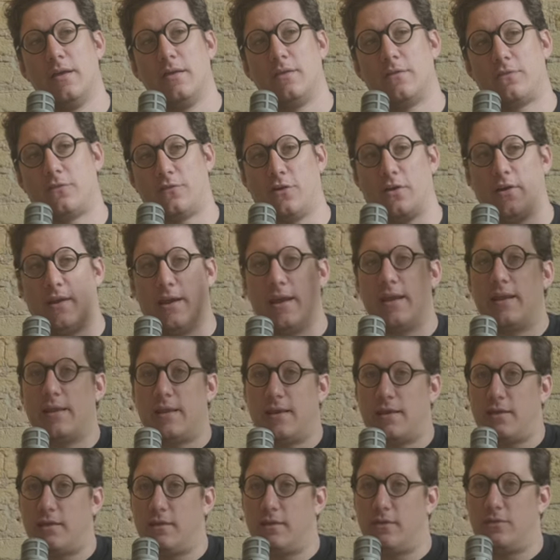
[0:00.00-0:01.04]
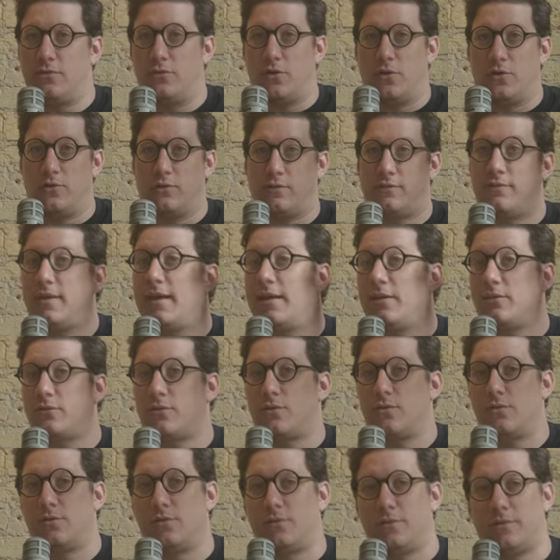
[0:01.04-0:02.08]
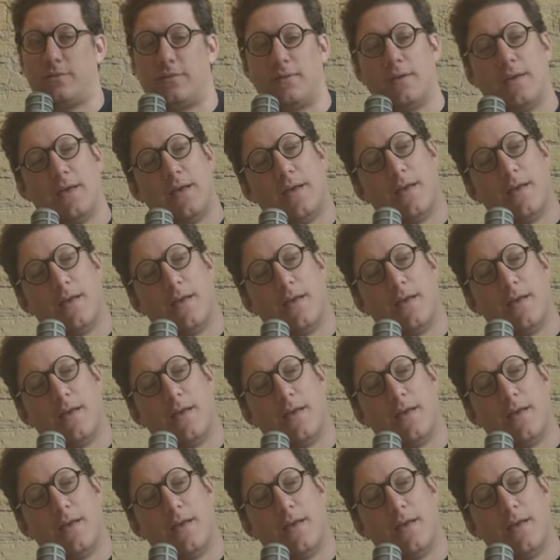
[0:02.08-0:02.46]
start hitting those sales goals.